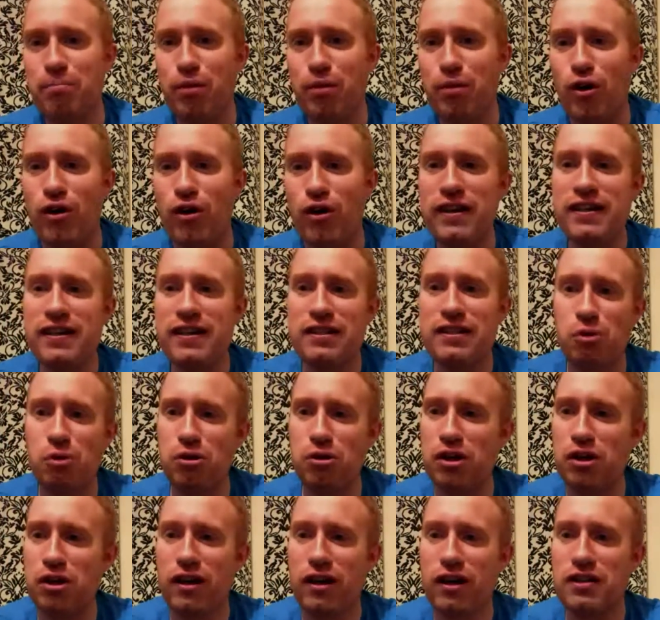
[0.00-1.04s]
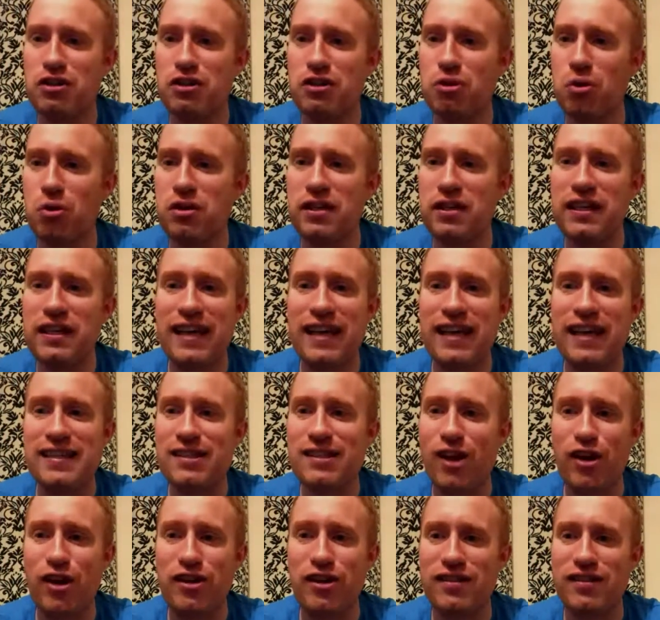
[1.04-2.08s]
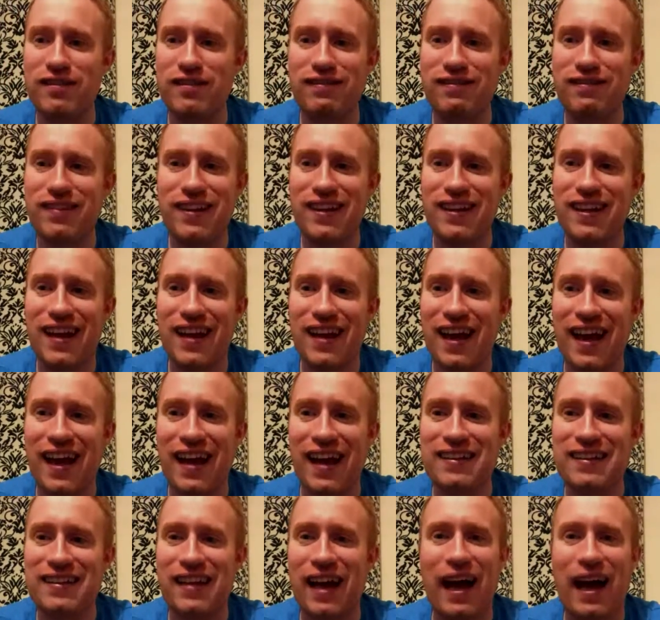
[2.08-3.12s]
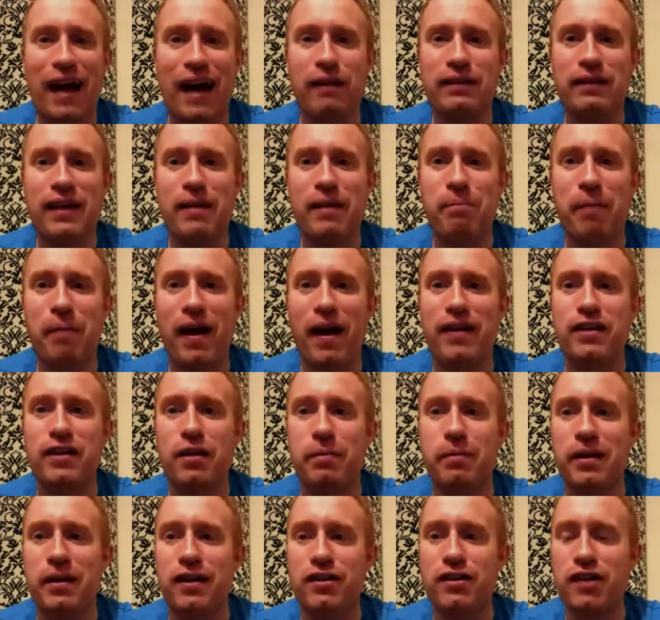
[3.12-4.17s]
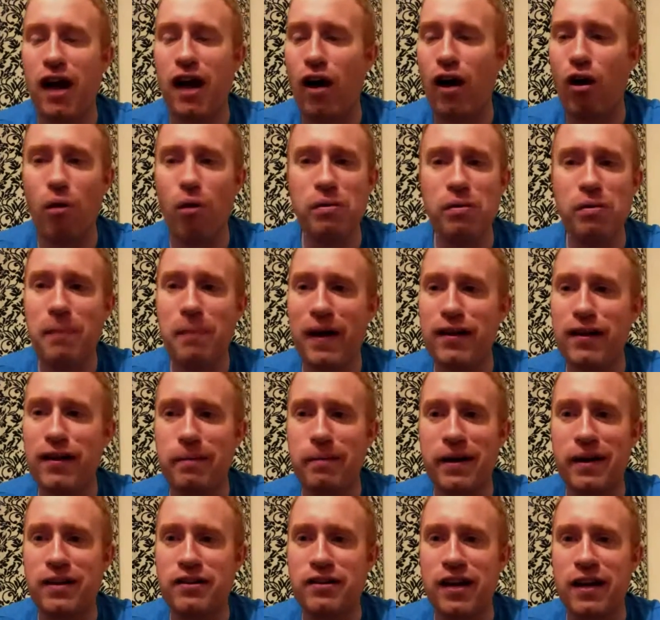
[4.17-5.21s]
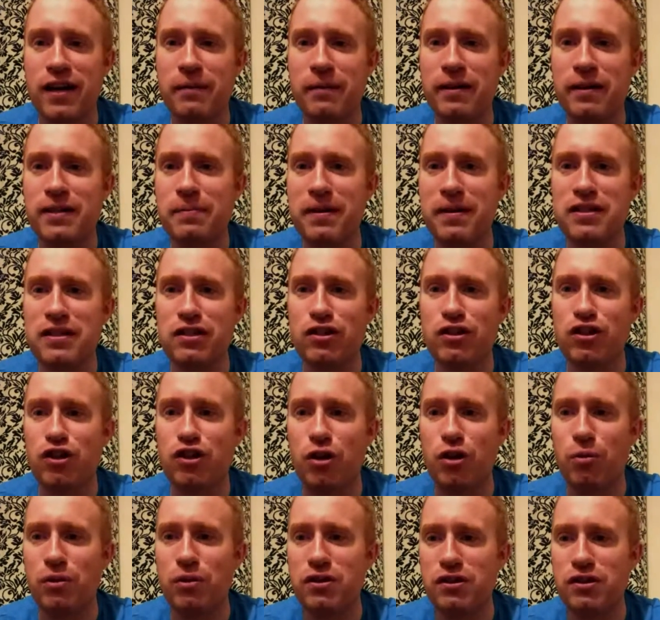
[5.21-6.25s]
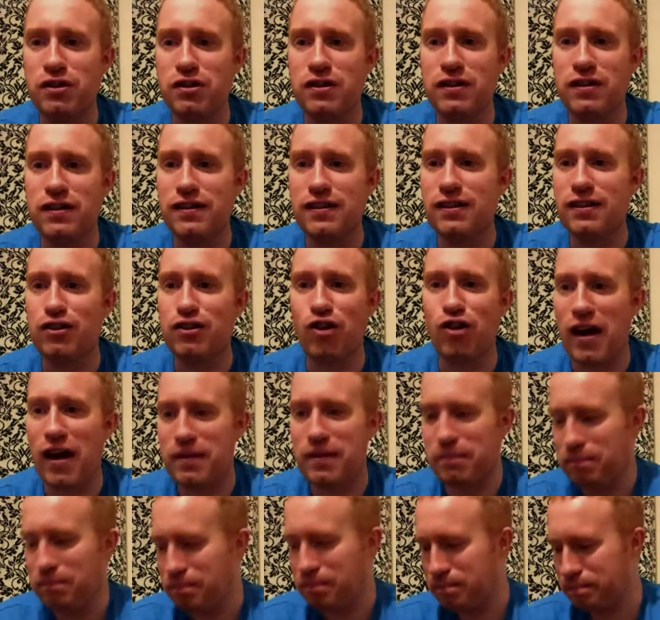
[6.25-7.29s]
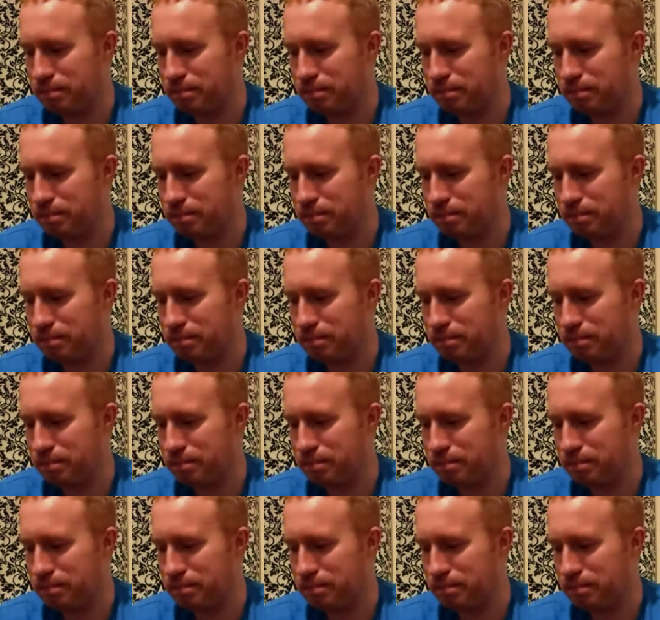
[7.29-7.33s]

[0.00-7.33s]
brewery. Sort the yeast out, and I'll keep buying your beers. I always buy their beers anyway, especially their new ones, to try them.